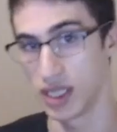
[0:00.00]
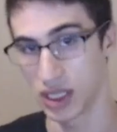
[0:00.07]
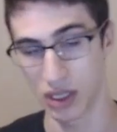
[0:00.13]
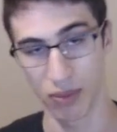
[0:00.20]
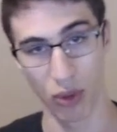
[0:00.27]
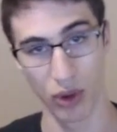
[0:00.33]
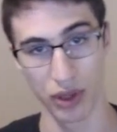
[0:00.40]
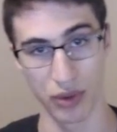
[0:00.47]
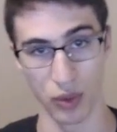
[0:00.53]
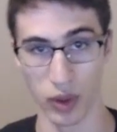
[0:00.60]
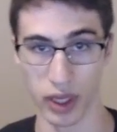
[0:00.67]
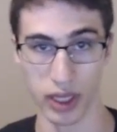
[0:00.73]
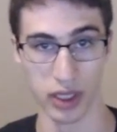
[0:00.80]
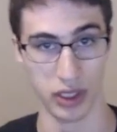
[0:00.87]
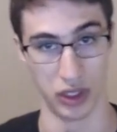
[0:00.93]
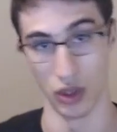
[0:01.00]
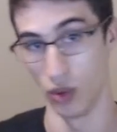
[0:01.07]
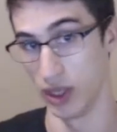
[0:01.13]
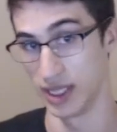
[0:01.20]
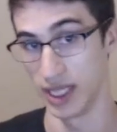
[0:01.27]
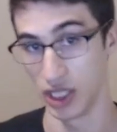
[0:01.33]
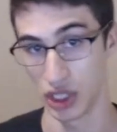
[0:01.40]
to 0.3. So
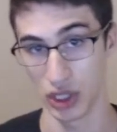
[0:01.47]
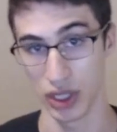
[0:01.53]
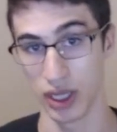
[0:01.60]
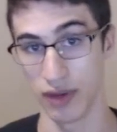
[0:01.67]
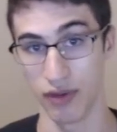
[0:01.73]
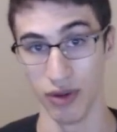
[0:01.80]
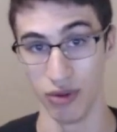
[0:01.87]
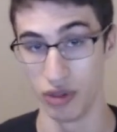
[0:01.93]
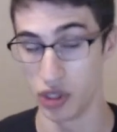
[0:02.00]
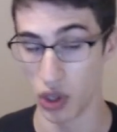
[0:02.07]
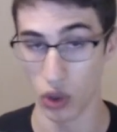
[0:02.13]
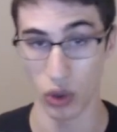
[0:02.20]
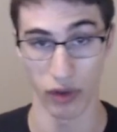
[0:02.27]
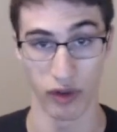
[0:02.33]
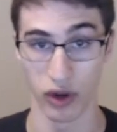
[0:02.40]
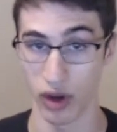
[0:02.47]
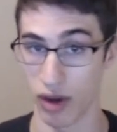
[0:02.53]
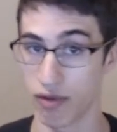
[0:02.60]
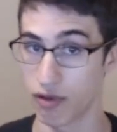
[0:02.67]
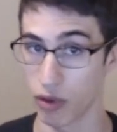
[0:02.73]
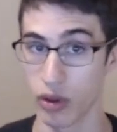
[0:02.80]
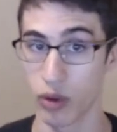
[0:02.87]
essentially, if you're not
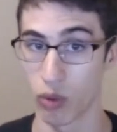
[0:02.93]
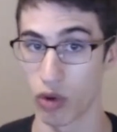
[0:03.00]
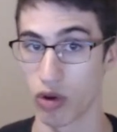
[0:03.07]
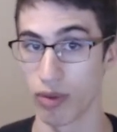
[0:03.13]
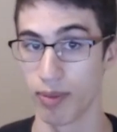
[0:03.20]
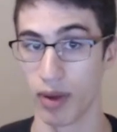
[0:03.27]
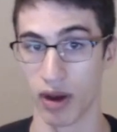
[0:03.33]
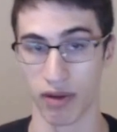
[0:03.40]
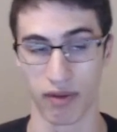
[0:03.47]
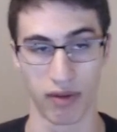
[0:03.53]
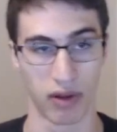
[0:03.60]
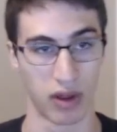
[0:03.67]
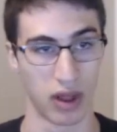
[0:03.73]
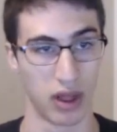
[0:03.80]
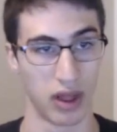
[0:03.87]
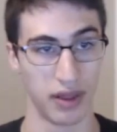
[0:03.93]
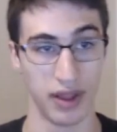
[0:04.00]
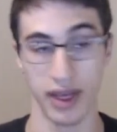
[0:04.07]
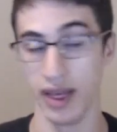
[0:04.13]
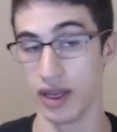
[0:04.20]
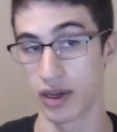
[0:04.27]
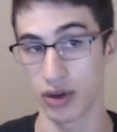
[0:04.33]
fully world buff,
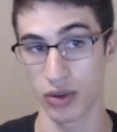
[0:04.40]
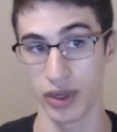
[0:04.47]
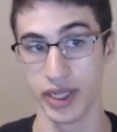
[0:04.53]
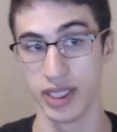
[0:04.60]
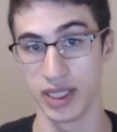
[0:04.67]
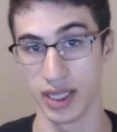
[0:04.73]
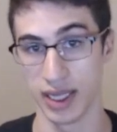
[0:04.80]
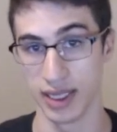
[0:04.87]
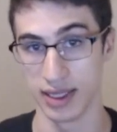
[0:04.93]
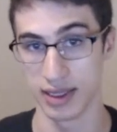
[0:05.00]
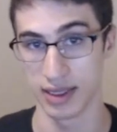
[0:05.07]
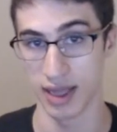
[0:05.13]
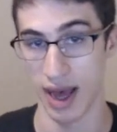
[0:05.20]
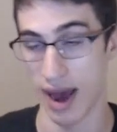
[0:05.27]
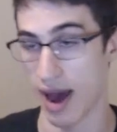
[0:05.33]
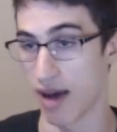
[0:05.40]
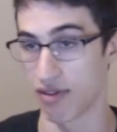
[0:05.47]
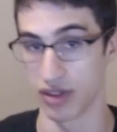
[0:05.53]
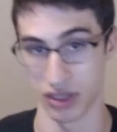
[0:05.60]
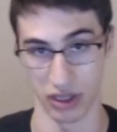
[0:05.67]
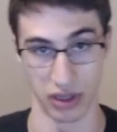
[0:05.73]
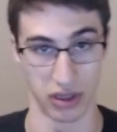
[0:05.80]
the increase is half
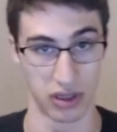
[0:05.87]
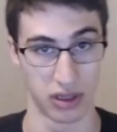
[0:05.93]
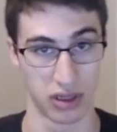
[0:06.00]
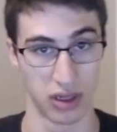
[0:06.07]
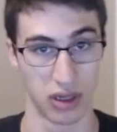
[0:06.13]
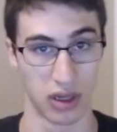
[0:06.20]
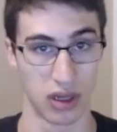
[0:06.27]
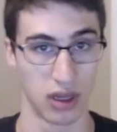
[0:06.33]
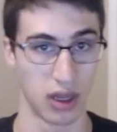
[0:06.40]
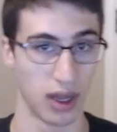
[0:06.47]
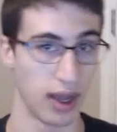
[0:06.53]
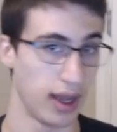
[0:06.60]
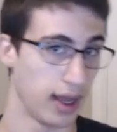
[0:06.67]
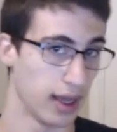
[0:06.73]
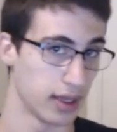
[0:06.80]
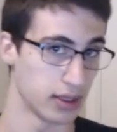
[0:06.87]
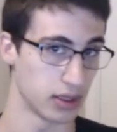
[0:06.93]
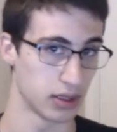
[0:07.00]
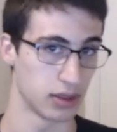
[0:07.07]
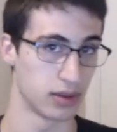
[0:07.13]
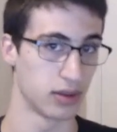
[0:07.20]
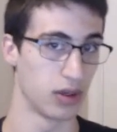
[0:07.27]
as good. And
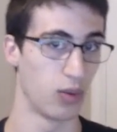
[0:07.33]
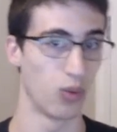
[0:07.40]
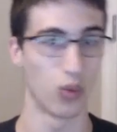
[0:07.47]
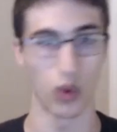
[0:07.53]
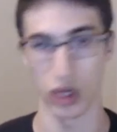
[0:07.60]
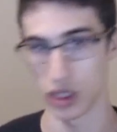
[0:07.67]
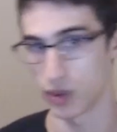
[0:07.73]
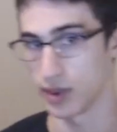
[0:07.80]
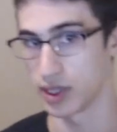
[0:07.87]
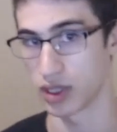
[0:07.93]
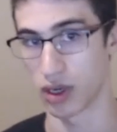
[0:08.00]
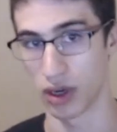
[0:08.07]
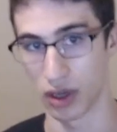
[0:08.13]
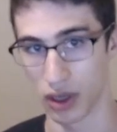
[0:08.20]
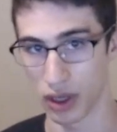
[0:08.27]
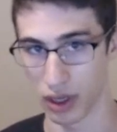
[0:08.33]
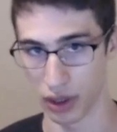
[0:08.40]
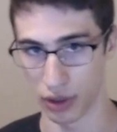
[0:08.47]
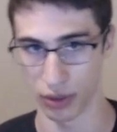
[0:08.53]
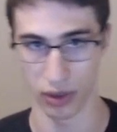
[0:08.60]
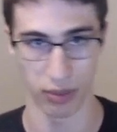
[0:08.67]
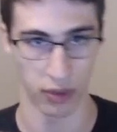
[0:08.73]
once we start,
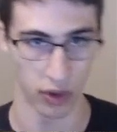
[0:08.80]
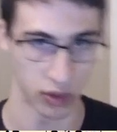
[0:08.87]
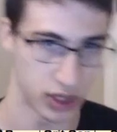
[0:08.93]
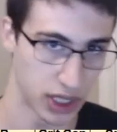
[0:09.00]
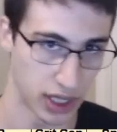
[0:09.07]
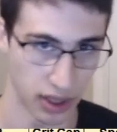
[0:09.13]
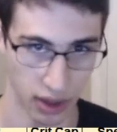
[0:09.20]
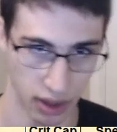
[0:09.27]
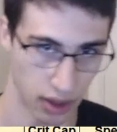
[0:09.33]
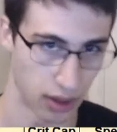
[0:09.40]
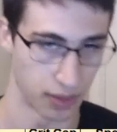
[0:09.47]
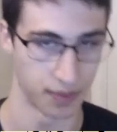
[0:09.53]
approaching the